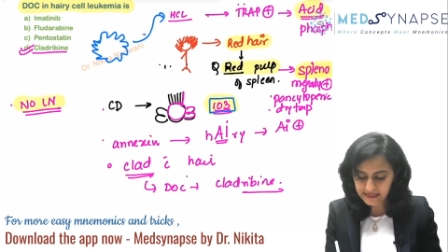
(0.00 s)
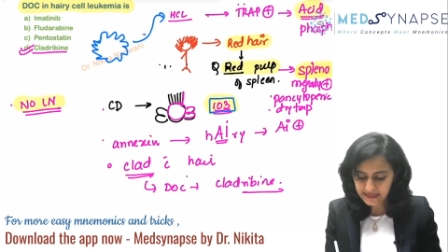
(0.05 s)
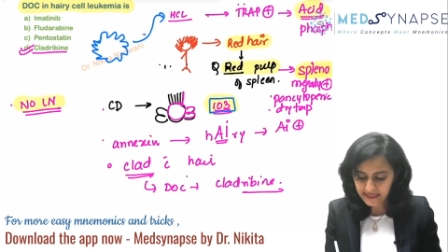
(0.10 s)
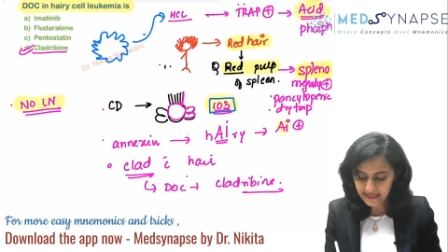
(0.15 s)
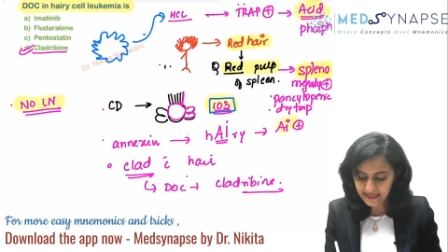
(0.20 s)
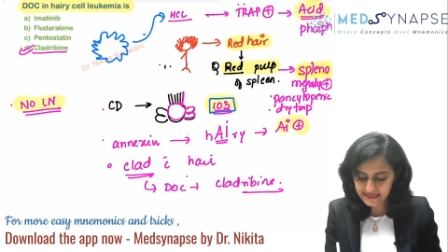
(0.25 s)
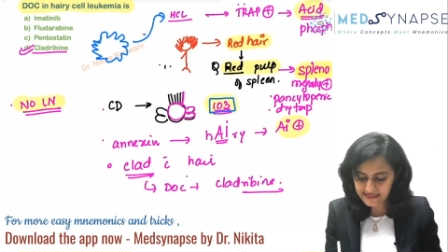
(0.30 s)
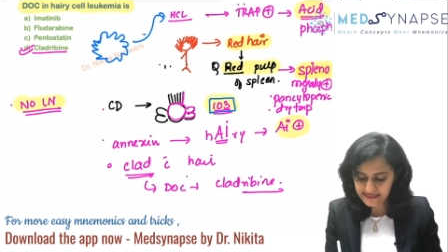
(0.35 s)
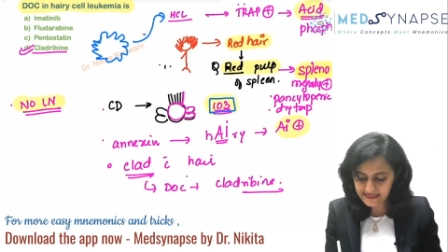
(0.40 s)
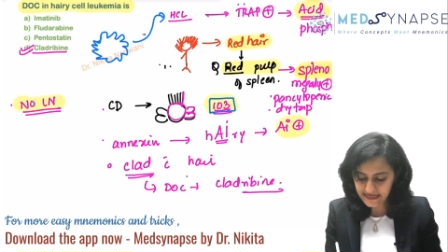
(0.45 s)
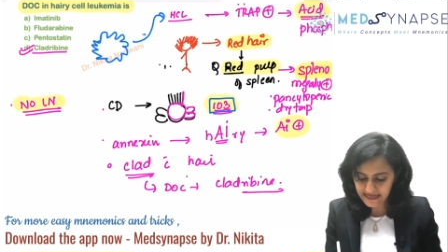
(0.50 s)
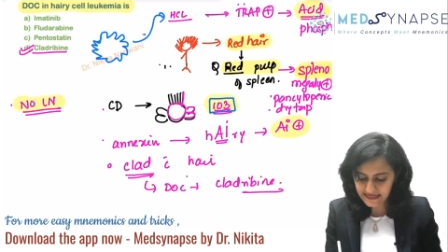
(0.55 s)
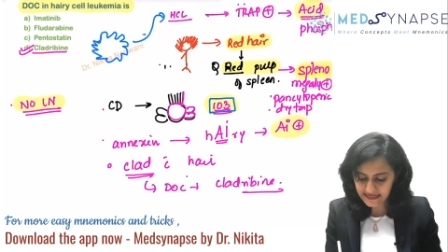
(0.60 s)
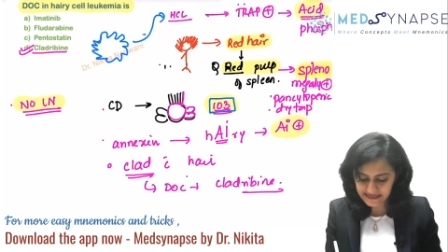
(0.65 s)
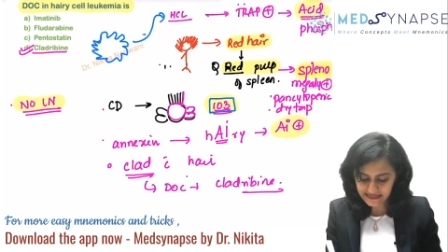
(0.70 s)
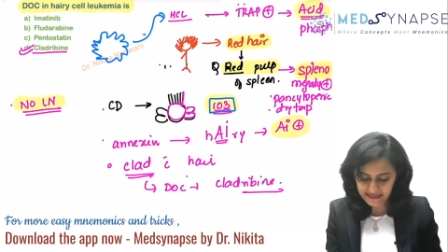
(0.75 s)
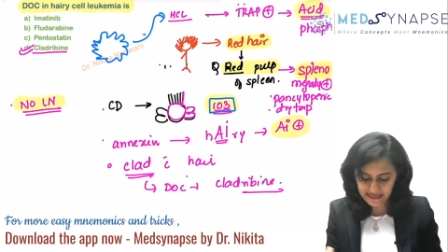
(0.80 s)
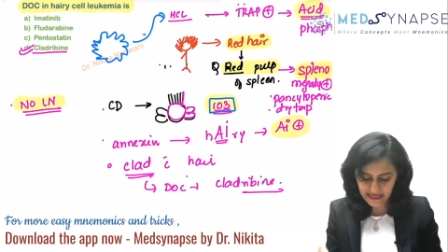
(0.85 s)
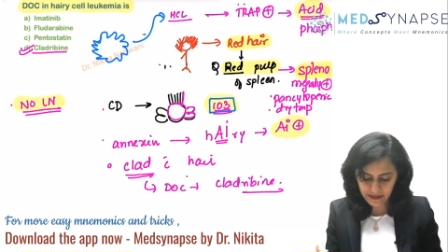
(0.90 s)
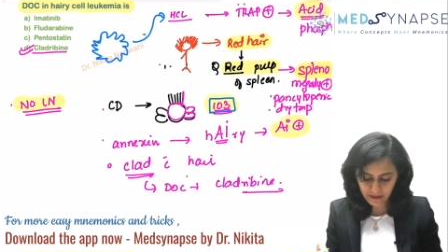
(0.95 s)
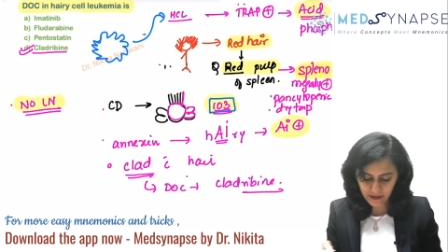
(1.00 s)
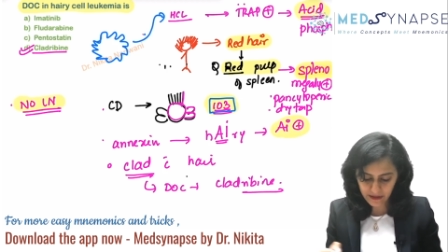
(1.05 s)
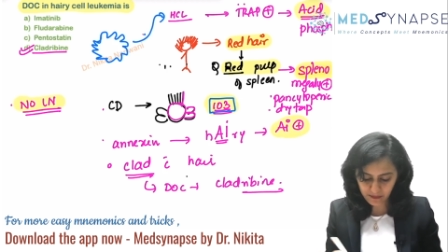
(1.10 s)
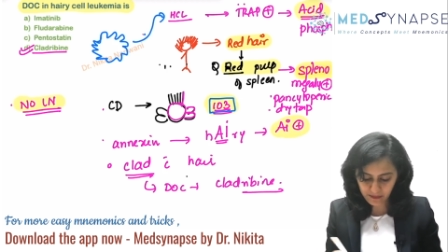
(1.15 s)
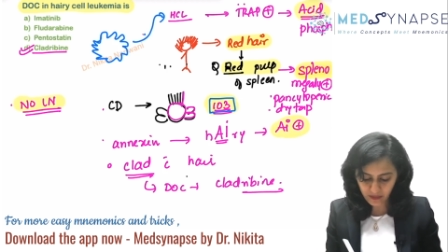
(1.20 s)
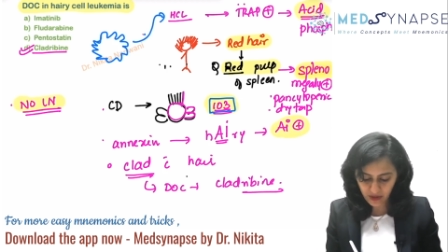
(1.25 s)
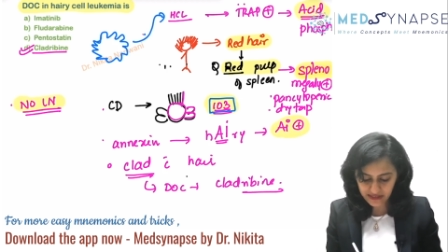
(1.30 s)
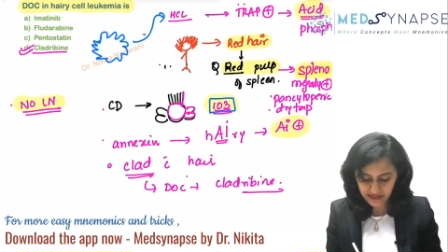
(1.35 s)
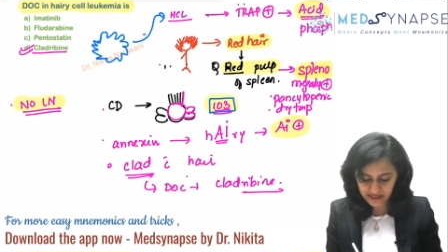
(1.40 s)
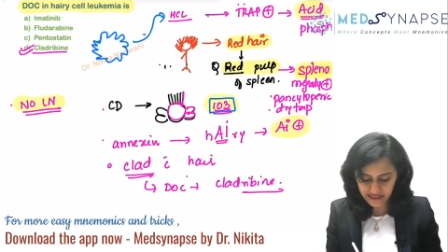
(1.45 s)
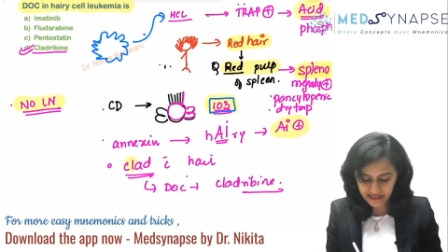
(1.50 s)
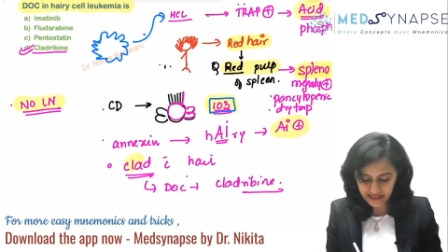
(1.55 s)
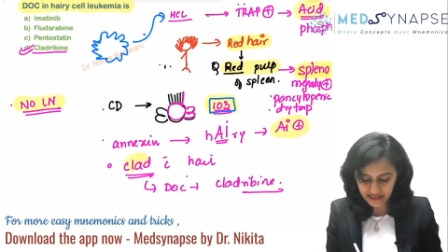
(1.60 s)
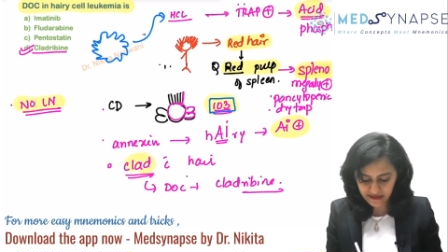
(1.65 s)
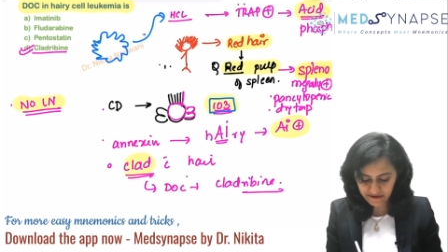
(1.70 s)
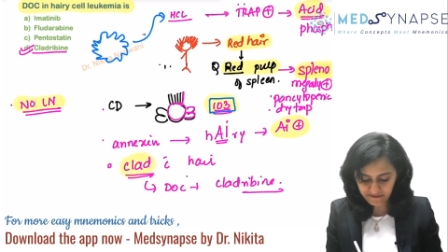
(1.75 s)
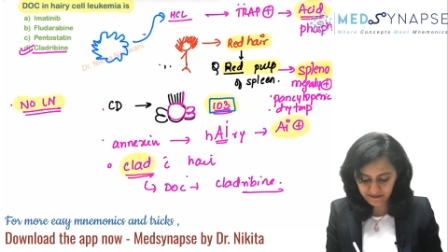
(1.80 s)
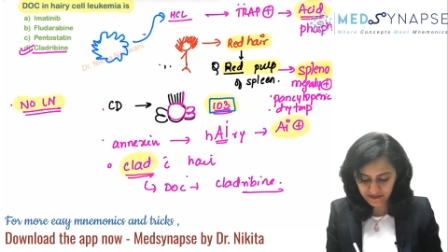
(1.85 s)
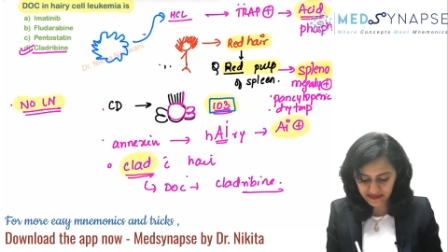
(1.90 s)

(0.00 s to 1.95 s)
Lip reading: It is annexin A1 positive,